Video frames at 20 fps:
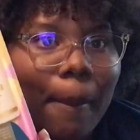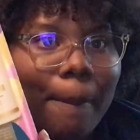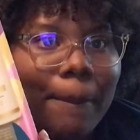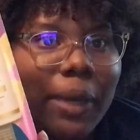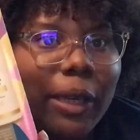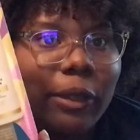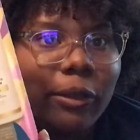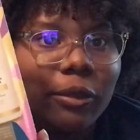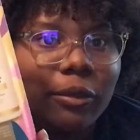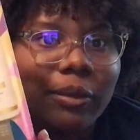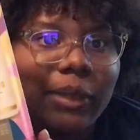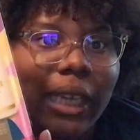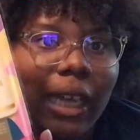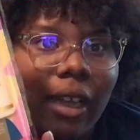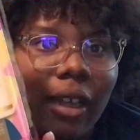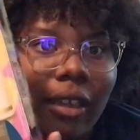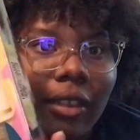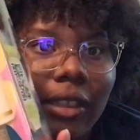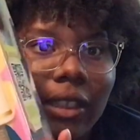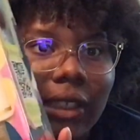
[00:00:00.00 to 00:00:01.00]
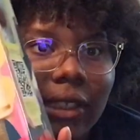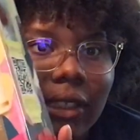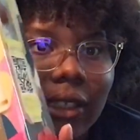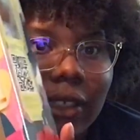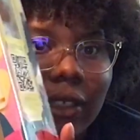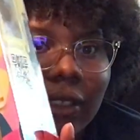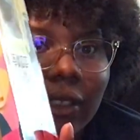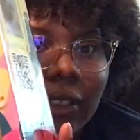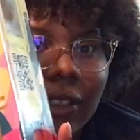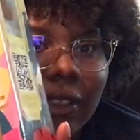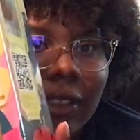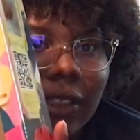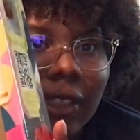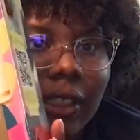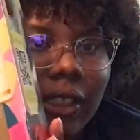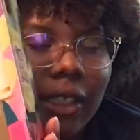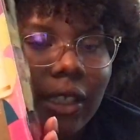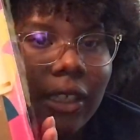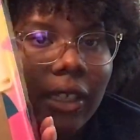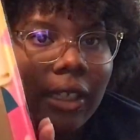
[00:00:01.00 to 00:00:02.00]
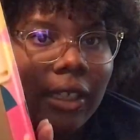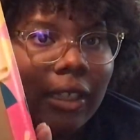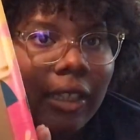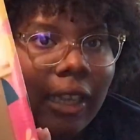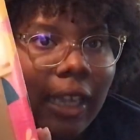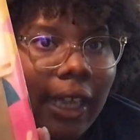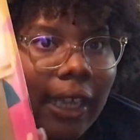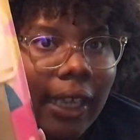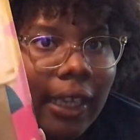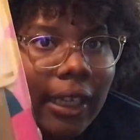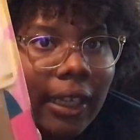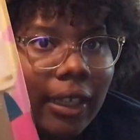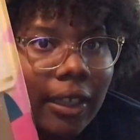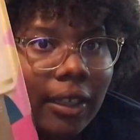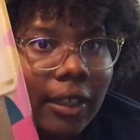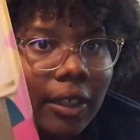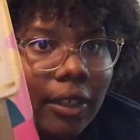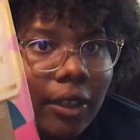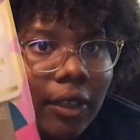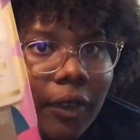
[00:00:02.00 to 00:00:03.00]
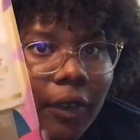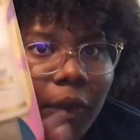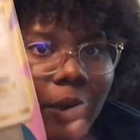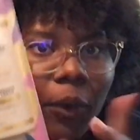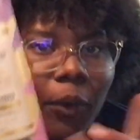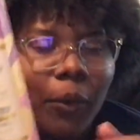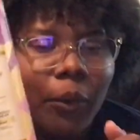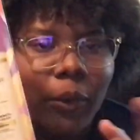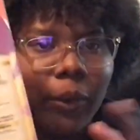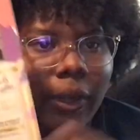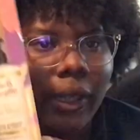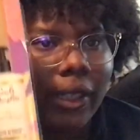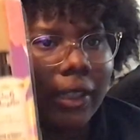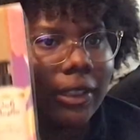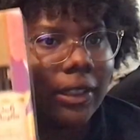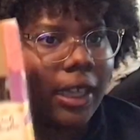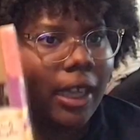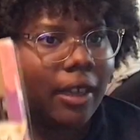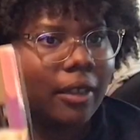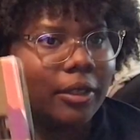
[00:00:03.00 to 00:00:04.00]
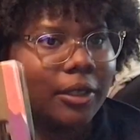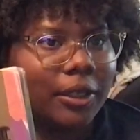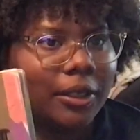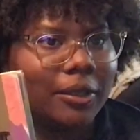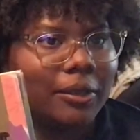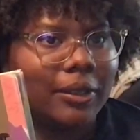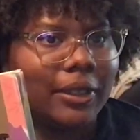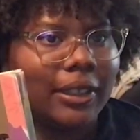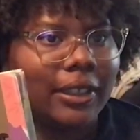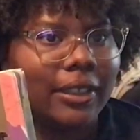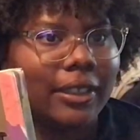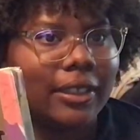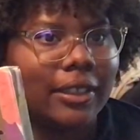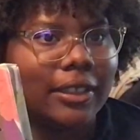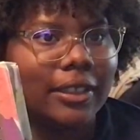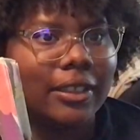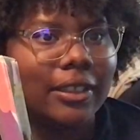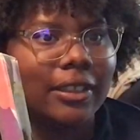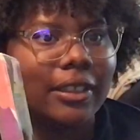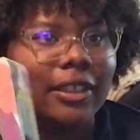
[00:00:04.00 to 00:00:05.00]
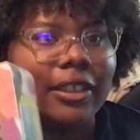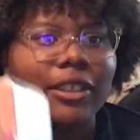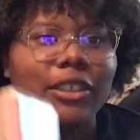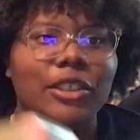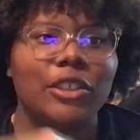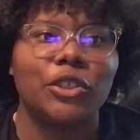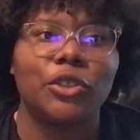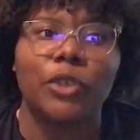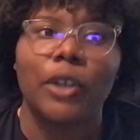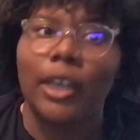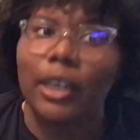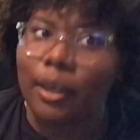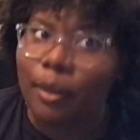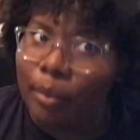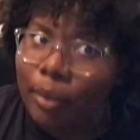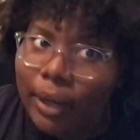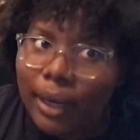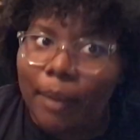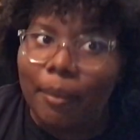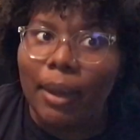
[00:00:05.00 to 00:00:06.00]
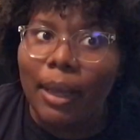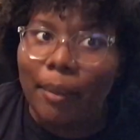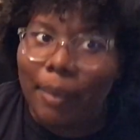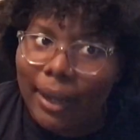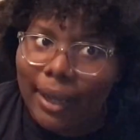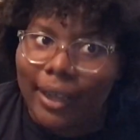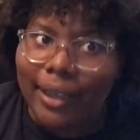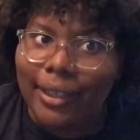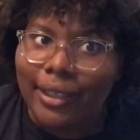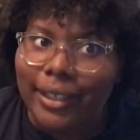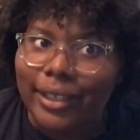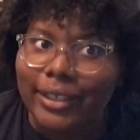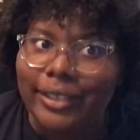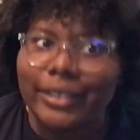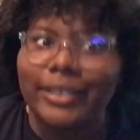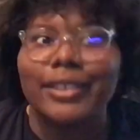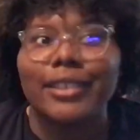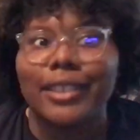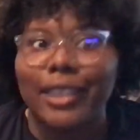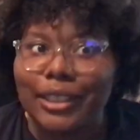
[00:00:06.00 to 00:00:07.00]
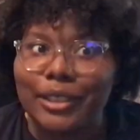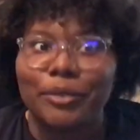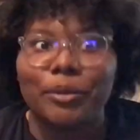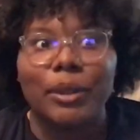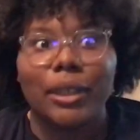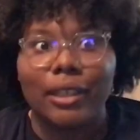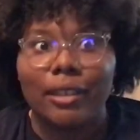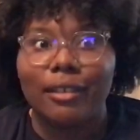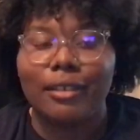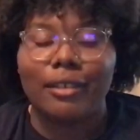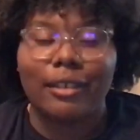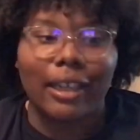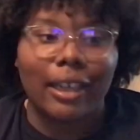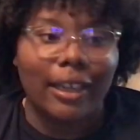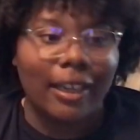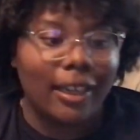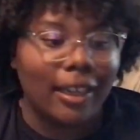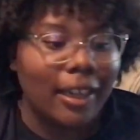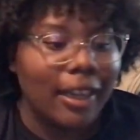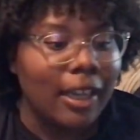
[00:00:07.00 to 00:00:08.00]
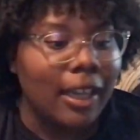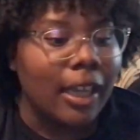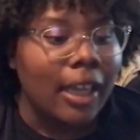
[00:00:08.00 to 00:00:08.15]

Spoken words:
Boom, y'all, look at this. Like, what is y'all doing? Trying to break my pockets. That's what it looked like.